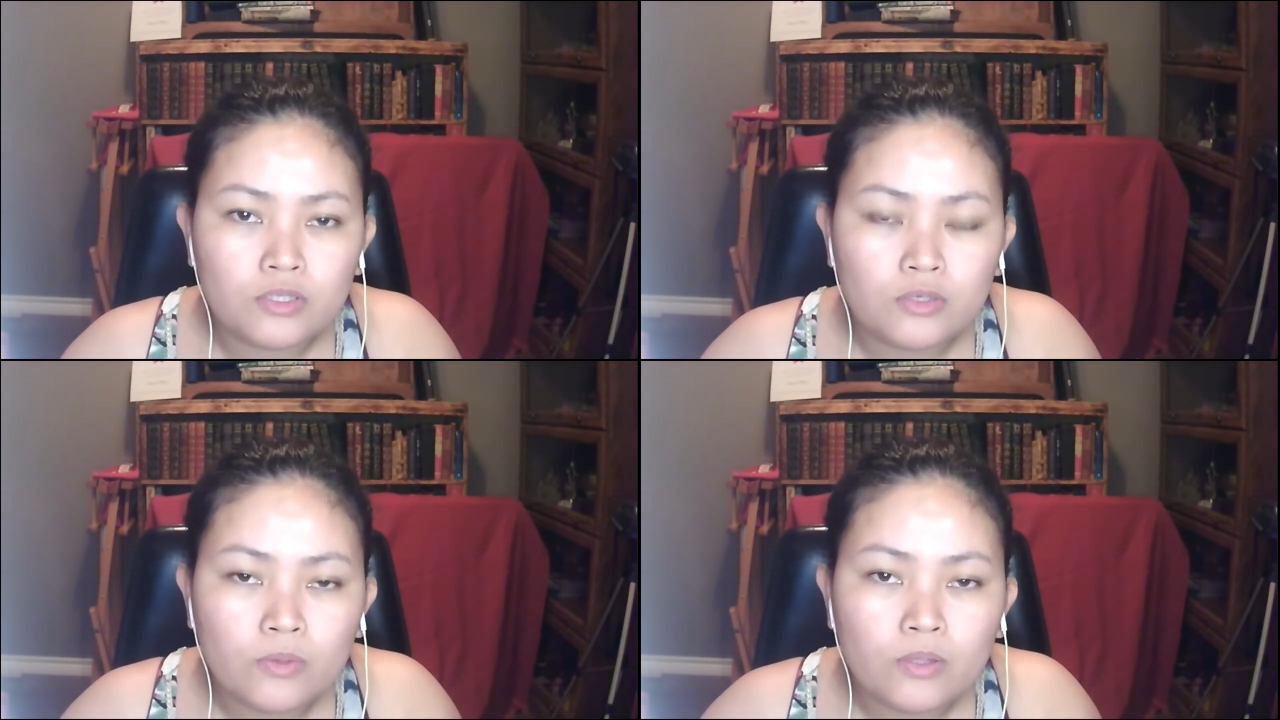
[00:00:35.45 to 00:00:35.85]

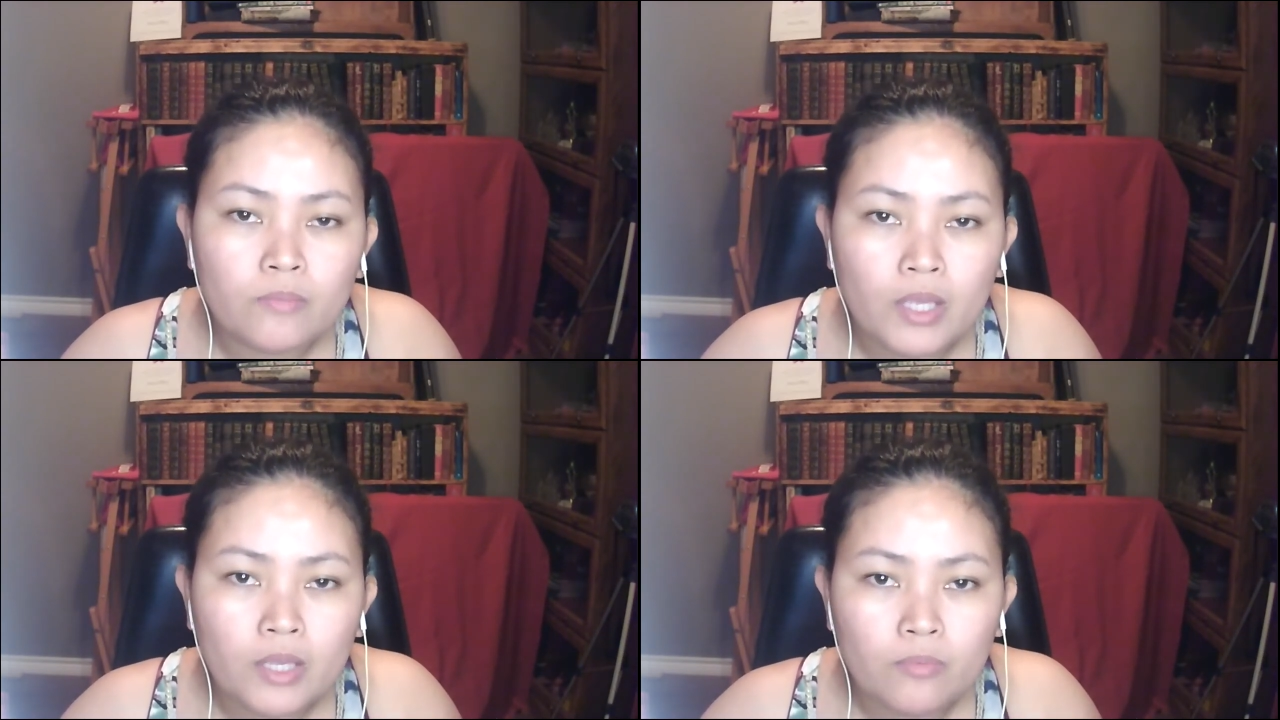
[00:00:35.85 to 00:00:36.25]
you will
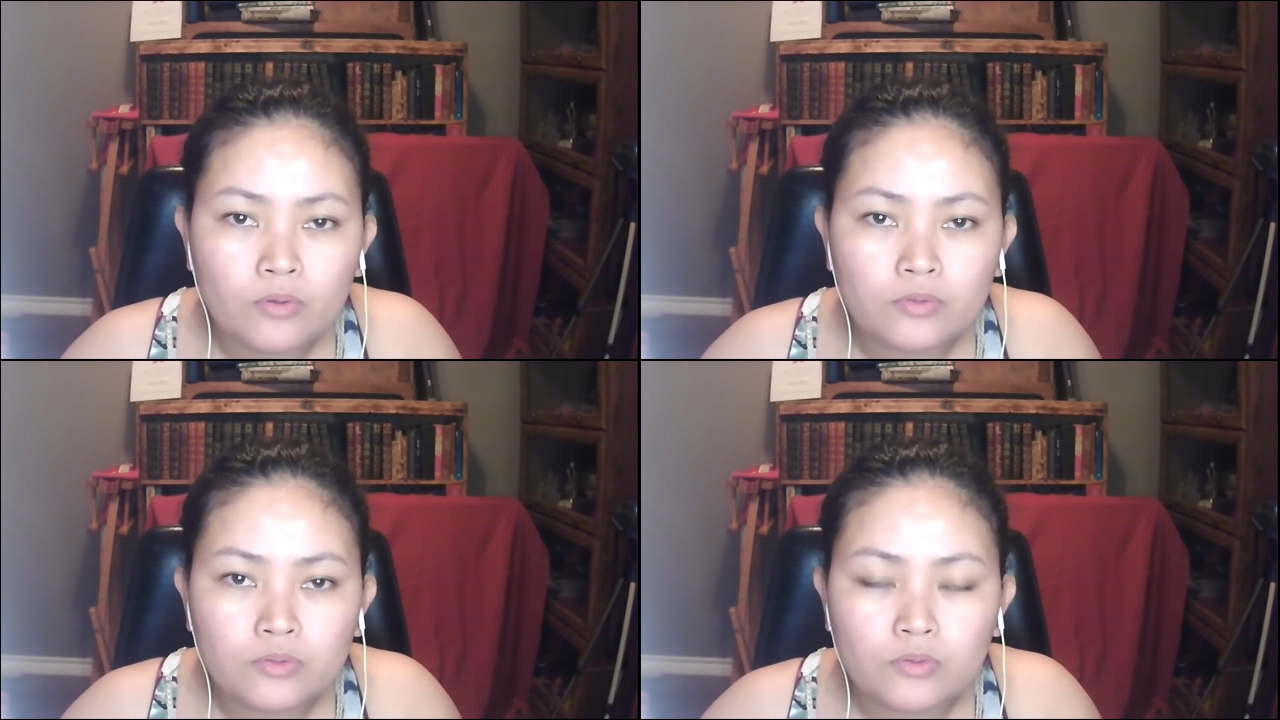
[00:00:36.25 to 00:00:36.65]
be
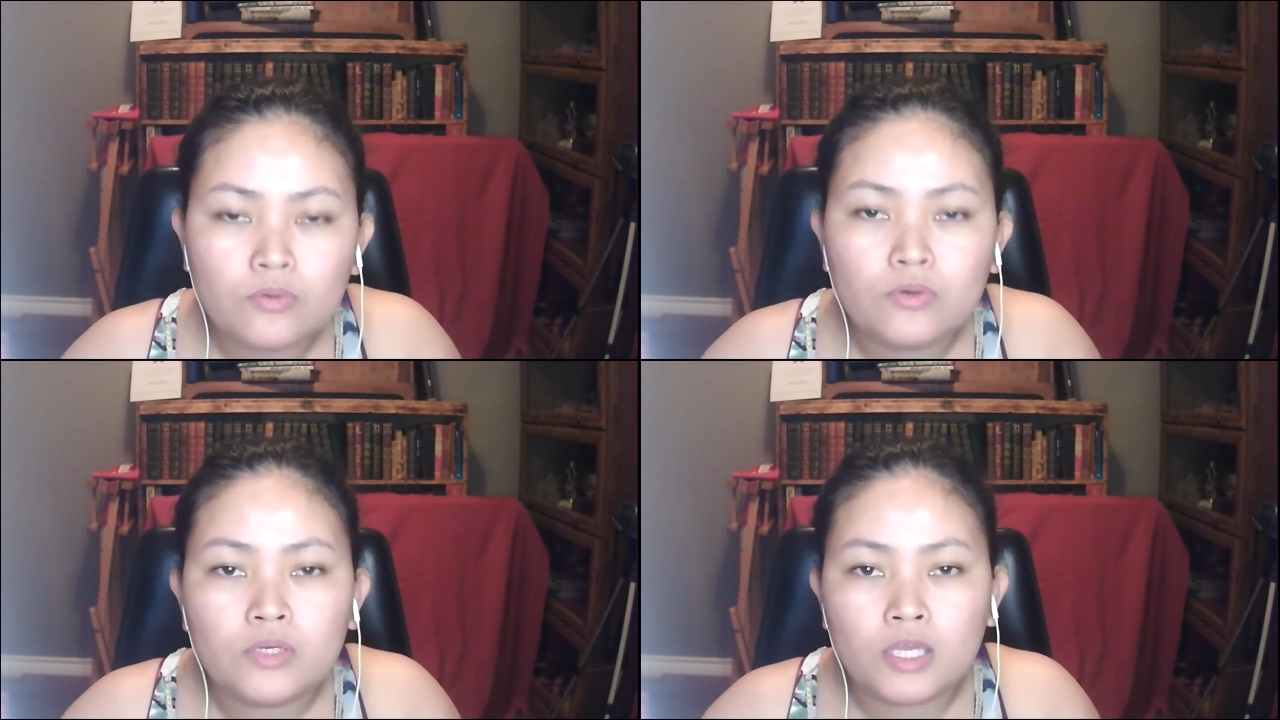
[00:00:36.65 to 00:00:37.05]
able
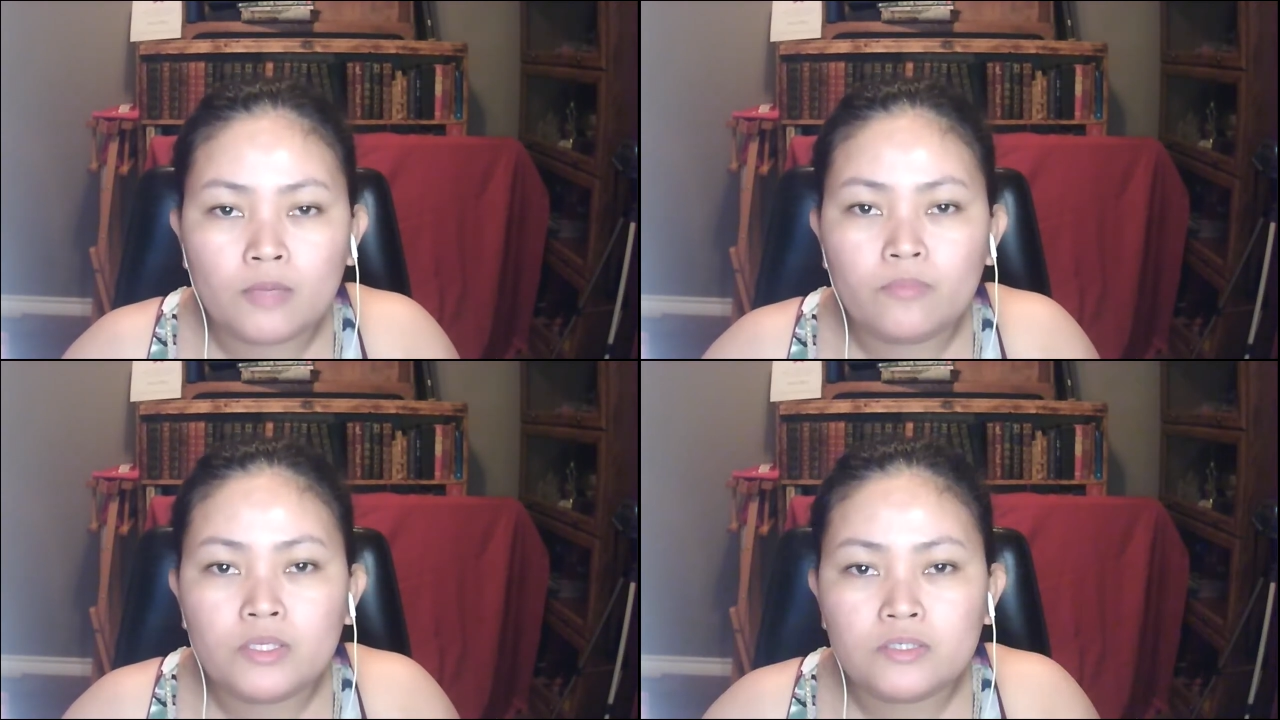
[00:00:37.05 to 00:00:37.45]
to
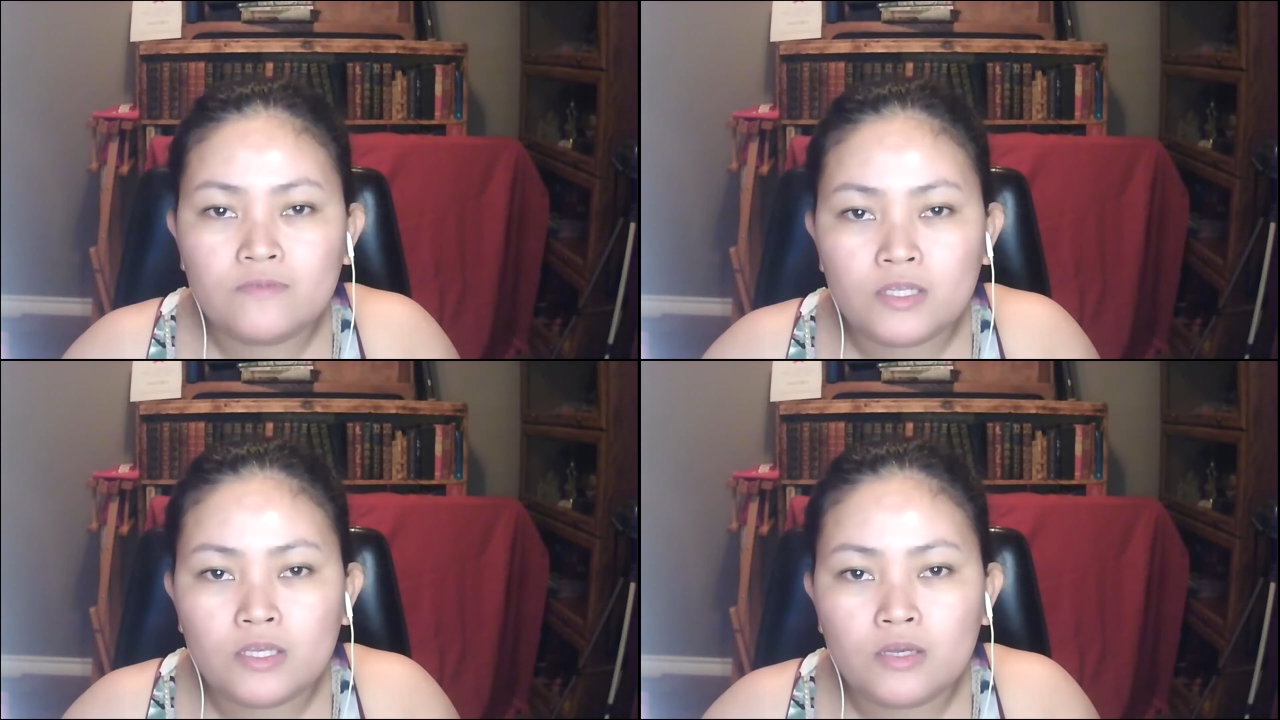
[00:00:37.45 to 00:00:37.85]
keep this
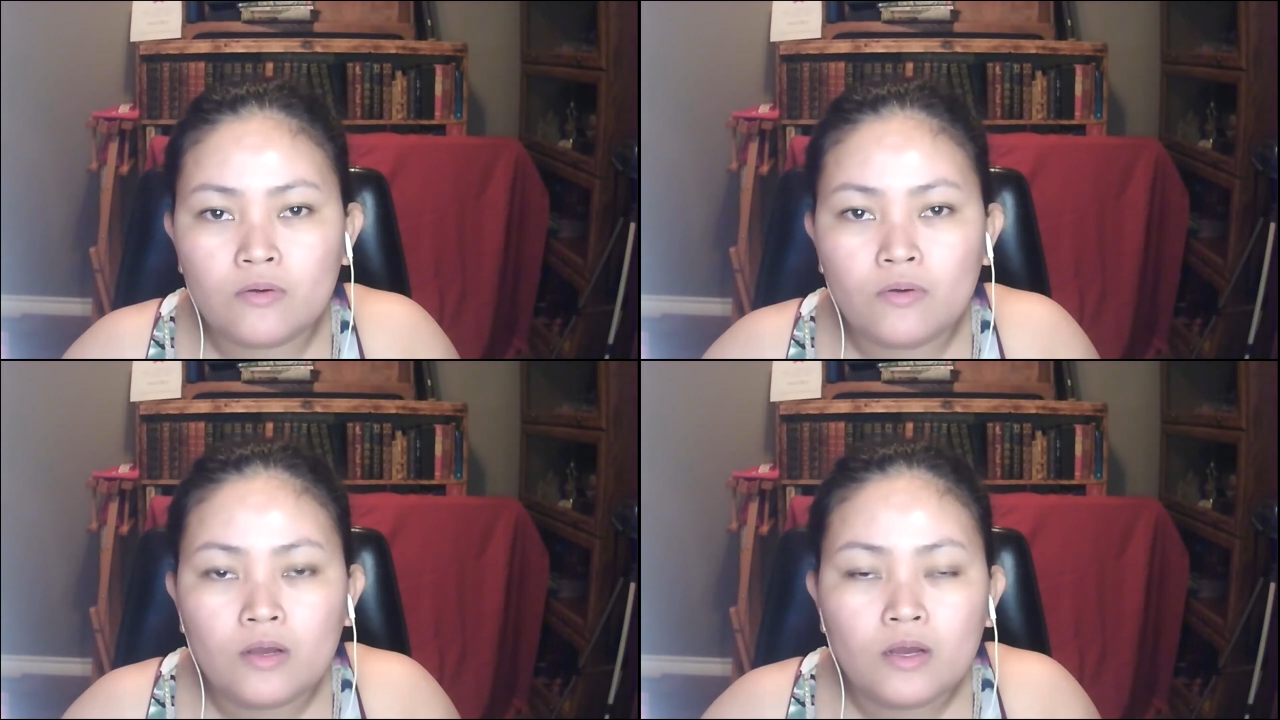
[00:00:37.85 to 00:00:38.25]

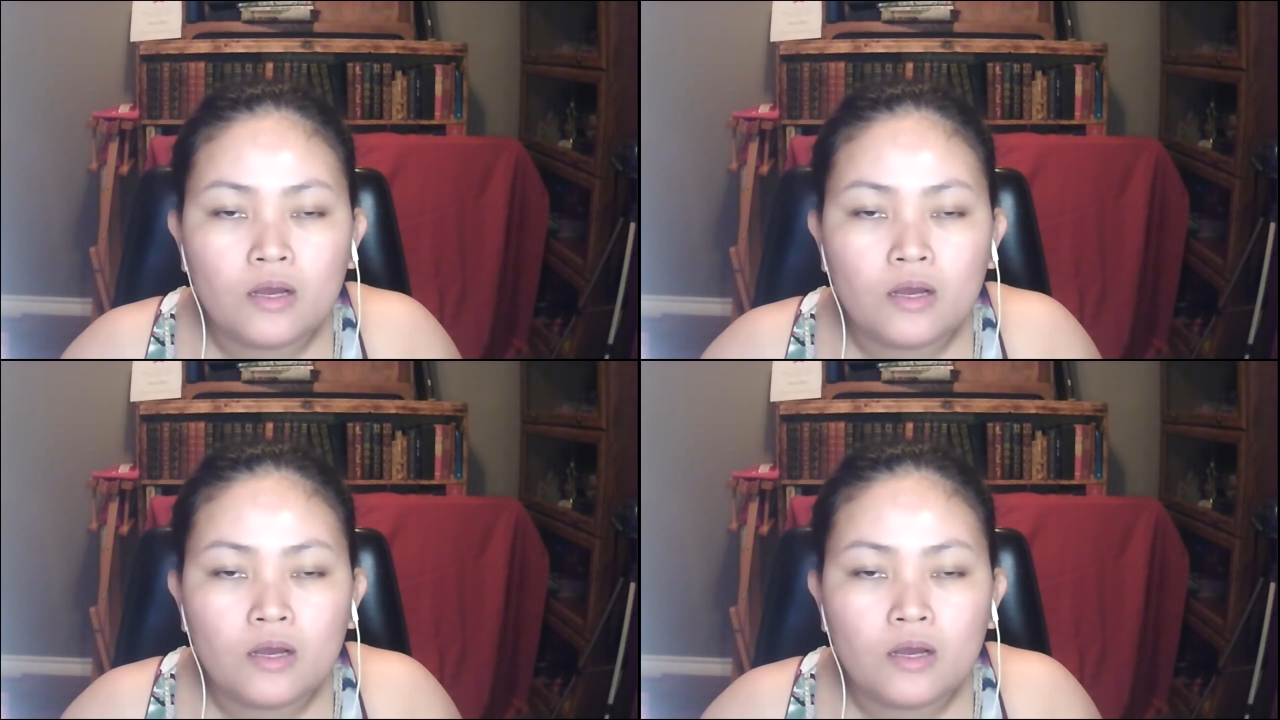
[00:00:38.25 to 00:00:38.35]
video